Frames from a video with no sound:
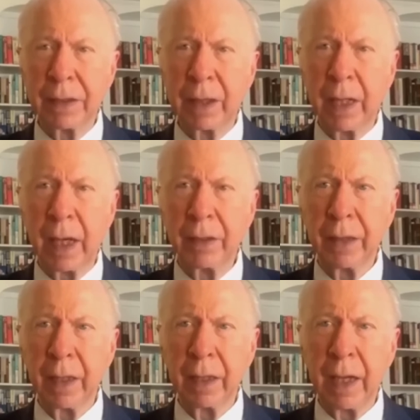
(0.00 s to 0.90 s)
And
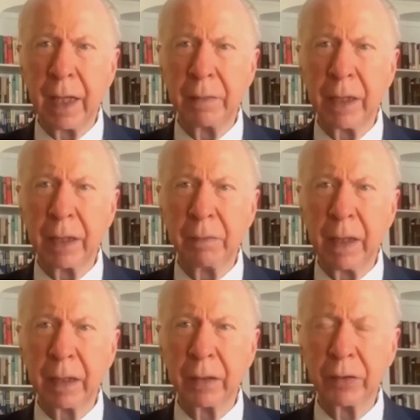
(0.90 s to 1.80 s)
I'm
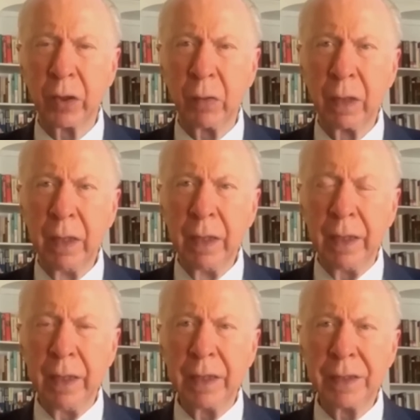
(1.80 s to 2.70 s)
better control.
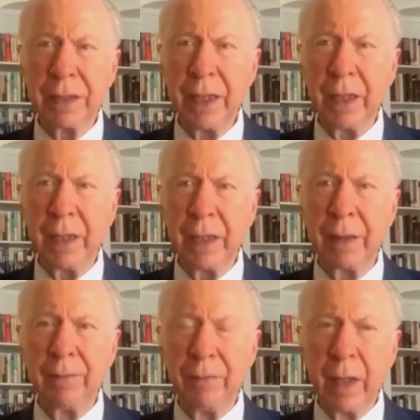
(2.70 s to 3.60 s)
He has
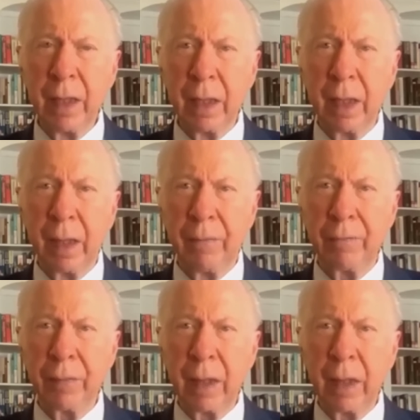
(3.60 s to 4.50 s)
seen,
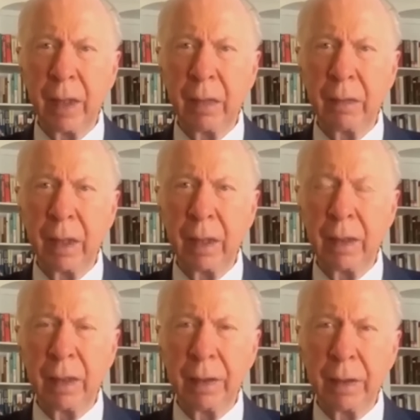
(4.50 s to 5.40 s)
you know,
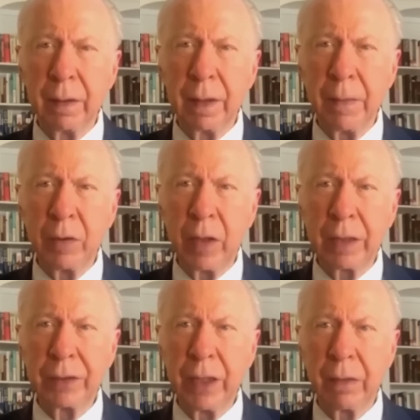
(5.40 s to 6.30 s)
the
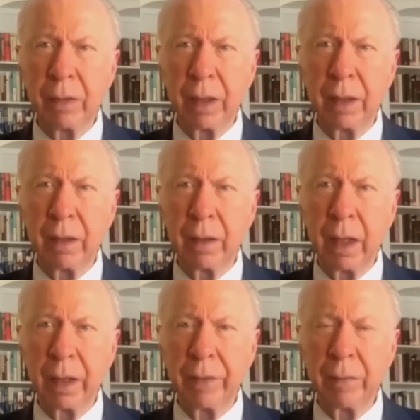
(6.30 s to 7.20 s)
Democrats generally
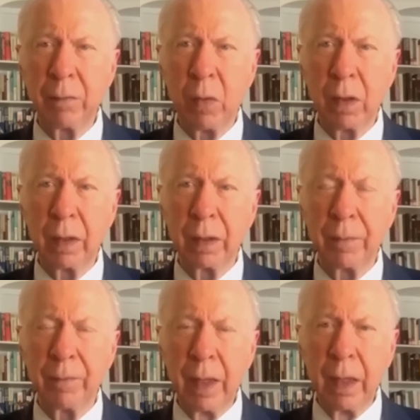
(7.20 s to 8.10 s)
are given
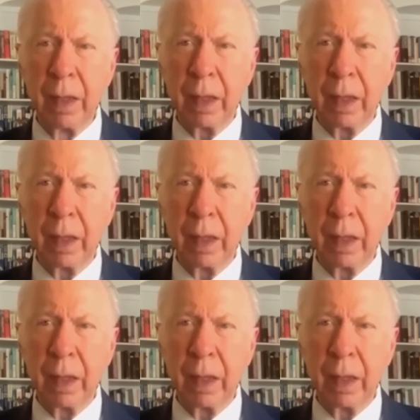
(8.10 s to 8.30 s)
more